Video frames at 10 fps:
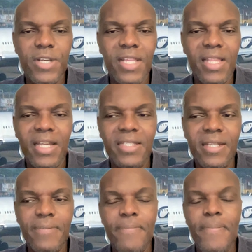to
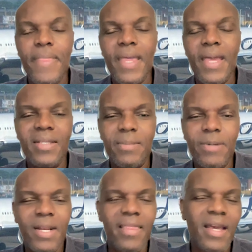Atlanta. It's
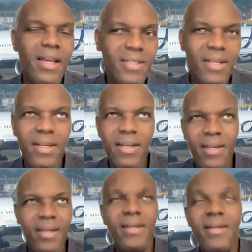about let's
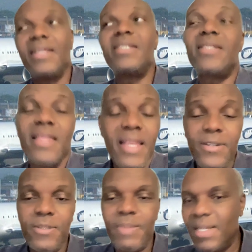say
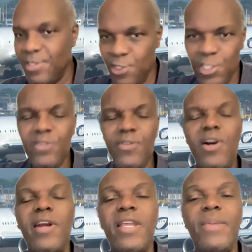1,000 miles, just for
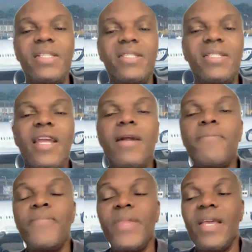argument's sake.
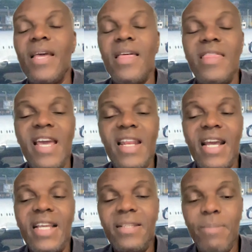Then
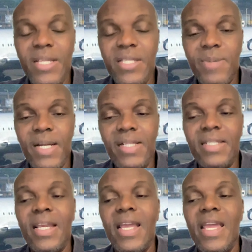that's the base
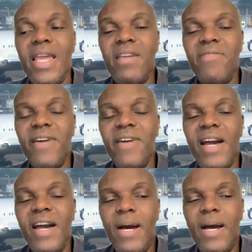miles. If
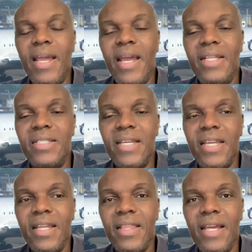I buy a
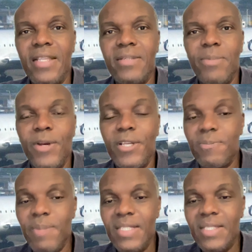ticket that's more
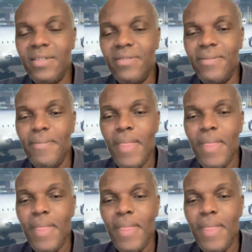expensive,